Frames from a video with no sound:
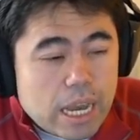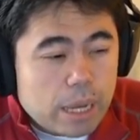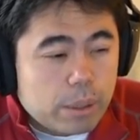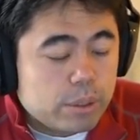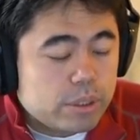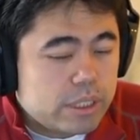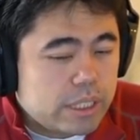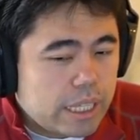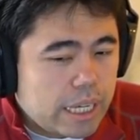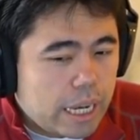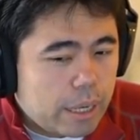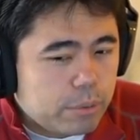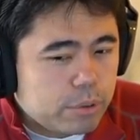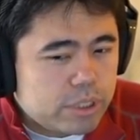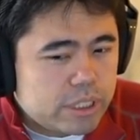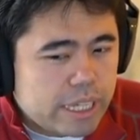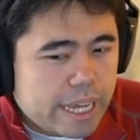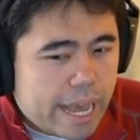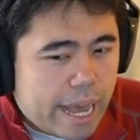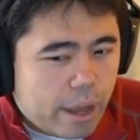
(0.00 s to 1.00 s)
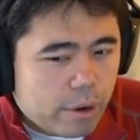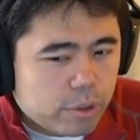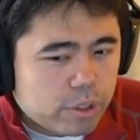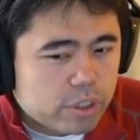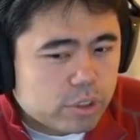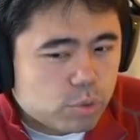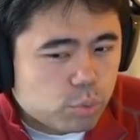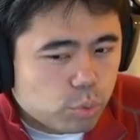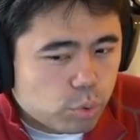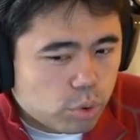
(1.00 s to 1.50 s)
i would say i would say out of
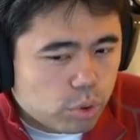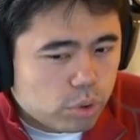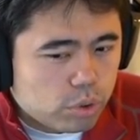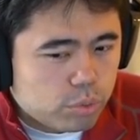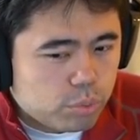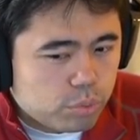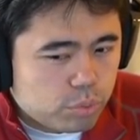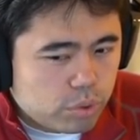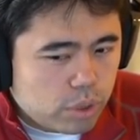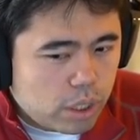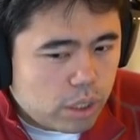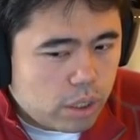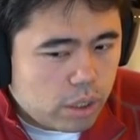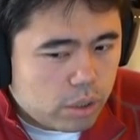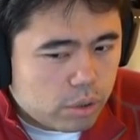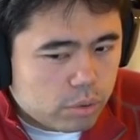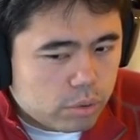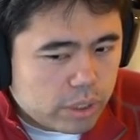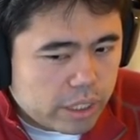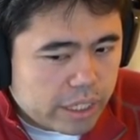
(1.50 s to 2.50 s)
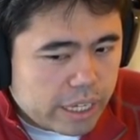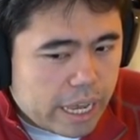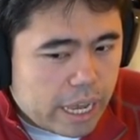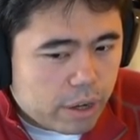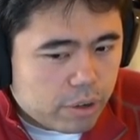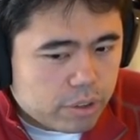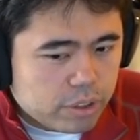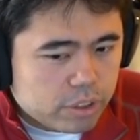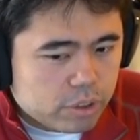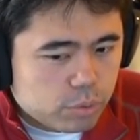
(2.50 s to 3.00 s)
this world uh, like
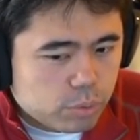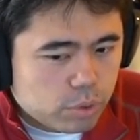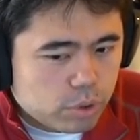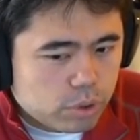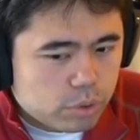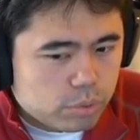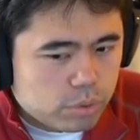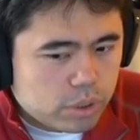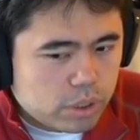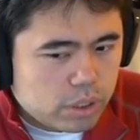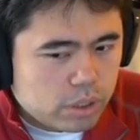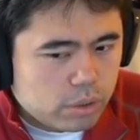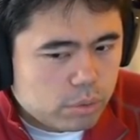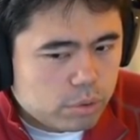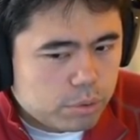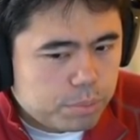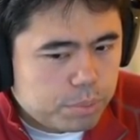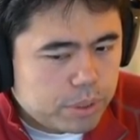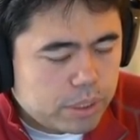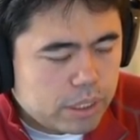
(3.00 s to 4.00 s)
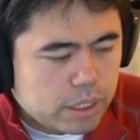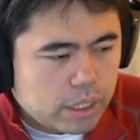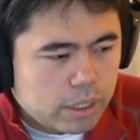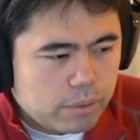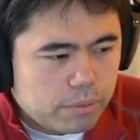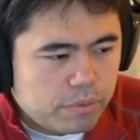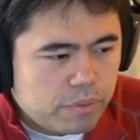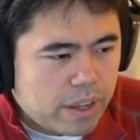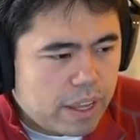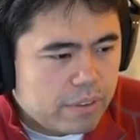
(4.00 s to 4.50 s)
out of this world real would be
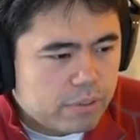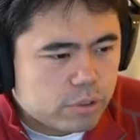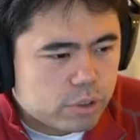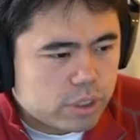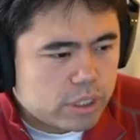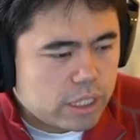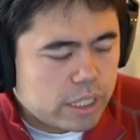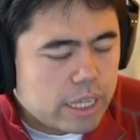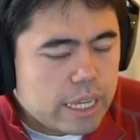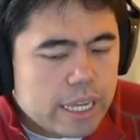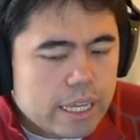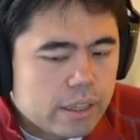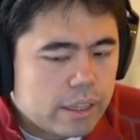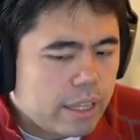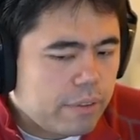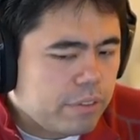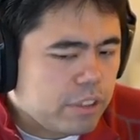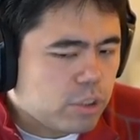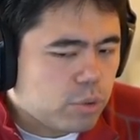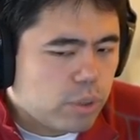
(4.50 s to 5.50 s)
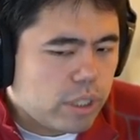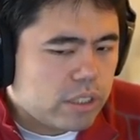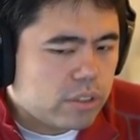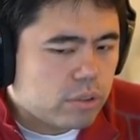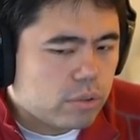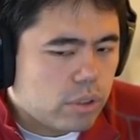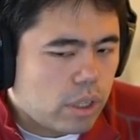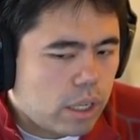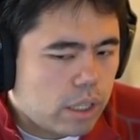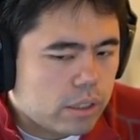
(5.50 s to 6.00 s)
um 500k levy's rates
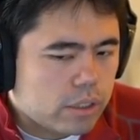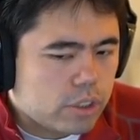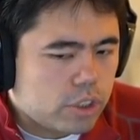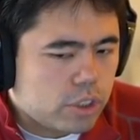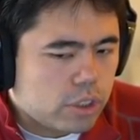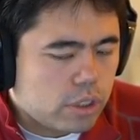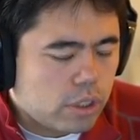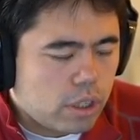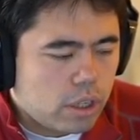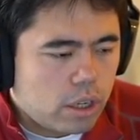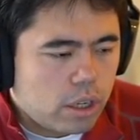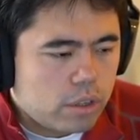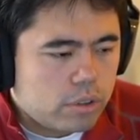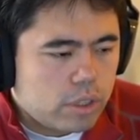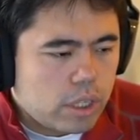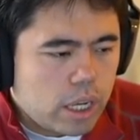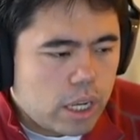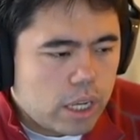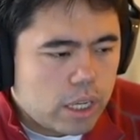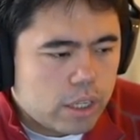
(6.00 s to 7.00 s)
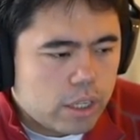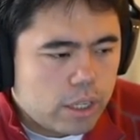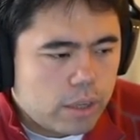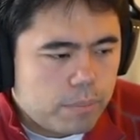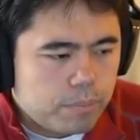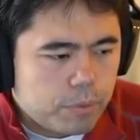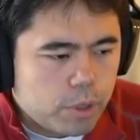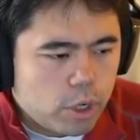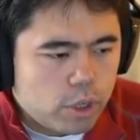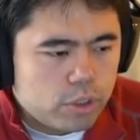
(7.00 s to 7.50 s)
are not are, are not
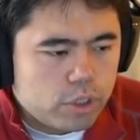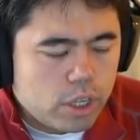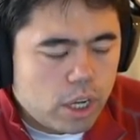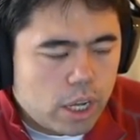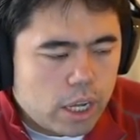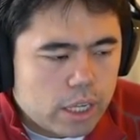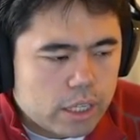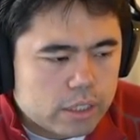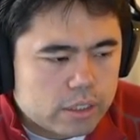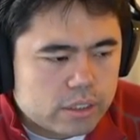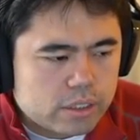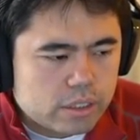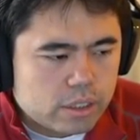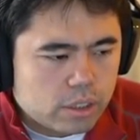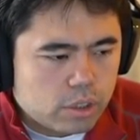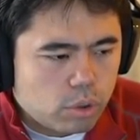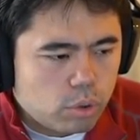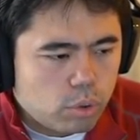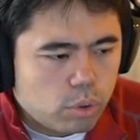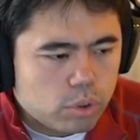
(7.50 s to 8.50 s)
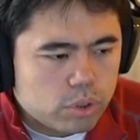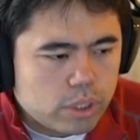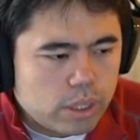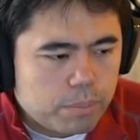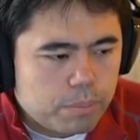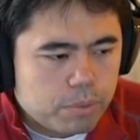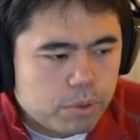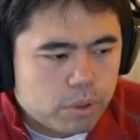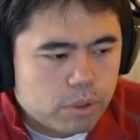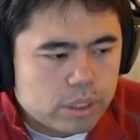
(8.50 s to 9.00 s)
um are not gonna hold
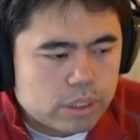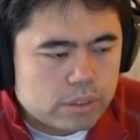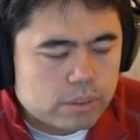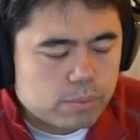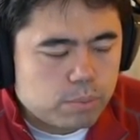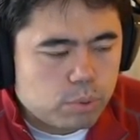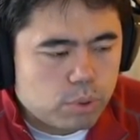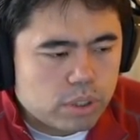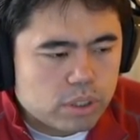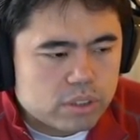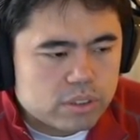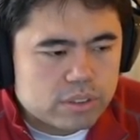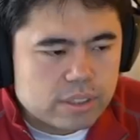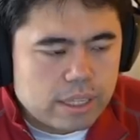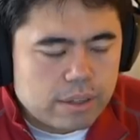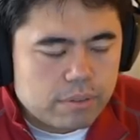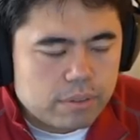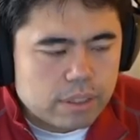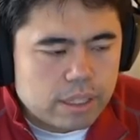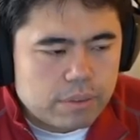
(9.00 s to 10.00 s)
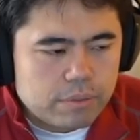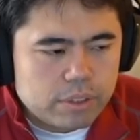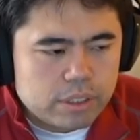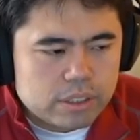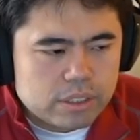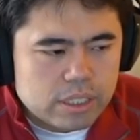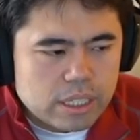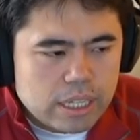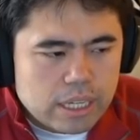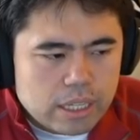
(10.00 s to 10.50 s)
up though that's the point because Le-
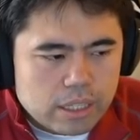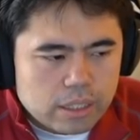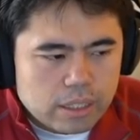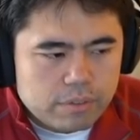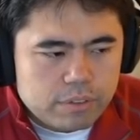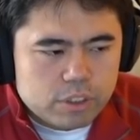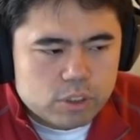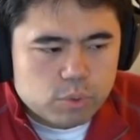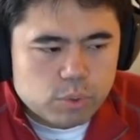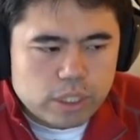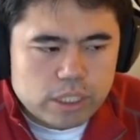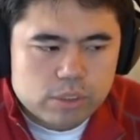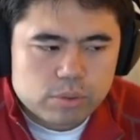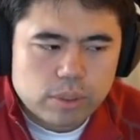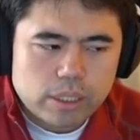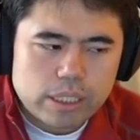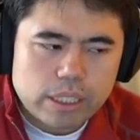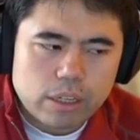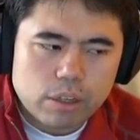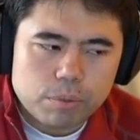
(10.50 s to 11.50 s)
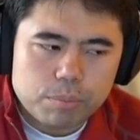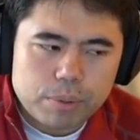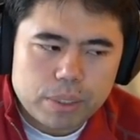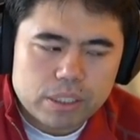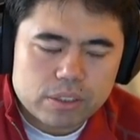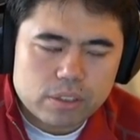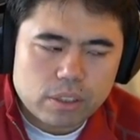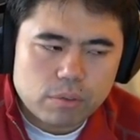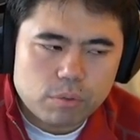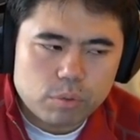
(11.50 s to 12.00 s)
levy's levy's rates right now are
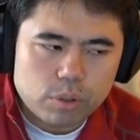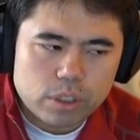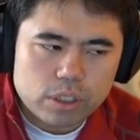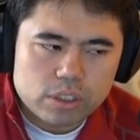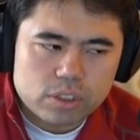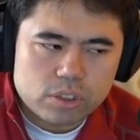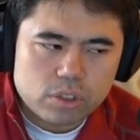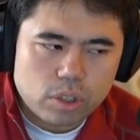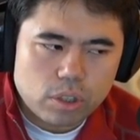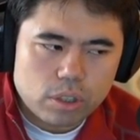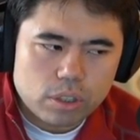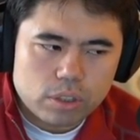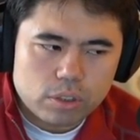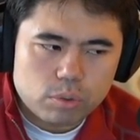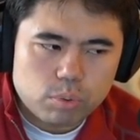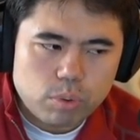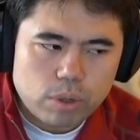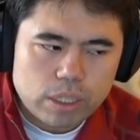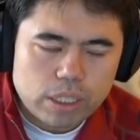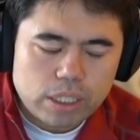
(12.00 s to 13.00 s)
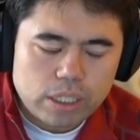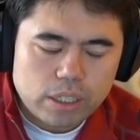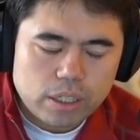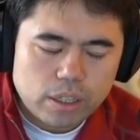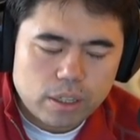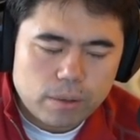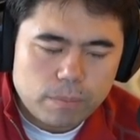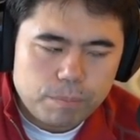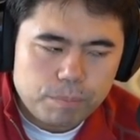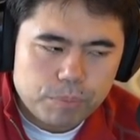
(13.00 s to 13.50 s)
based off where he started in 20
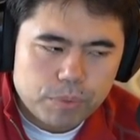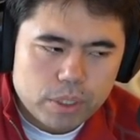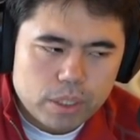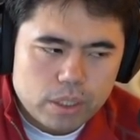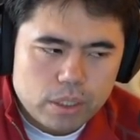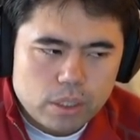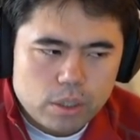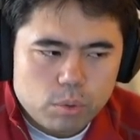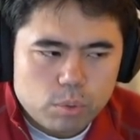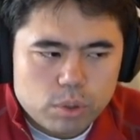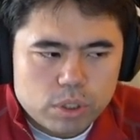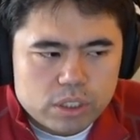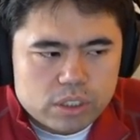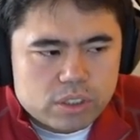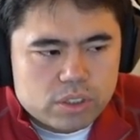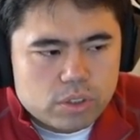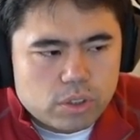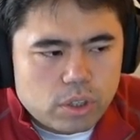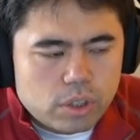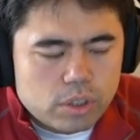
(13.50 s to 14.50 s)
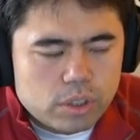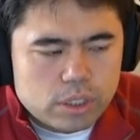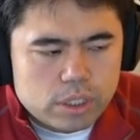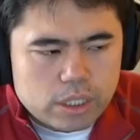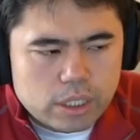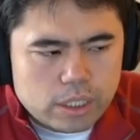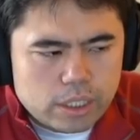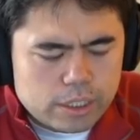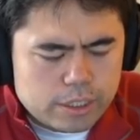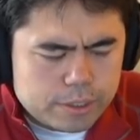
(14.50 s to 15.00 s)
um where he started
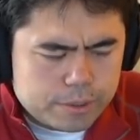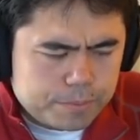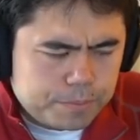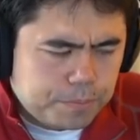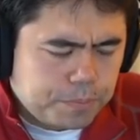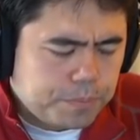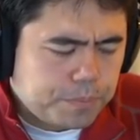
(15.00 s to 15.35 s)
uh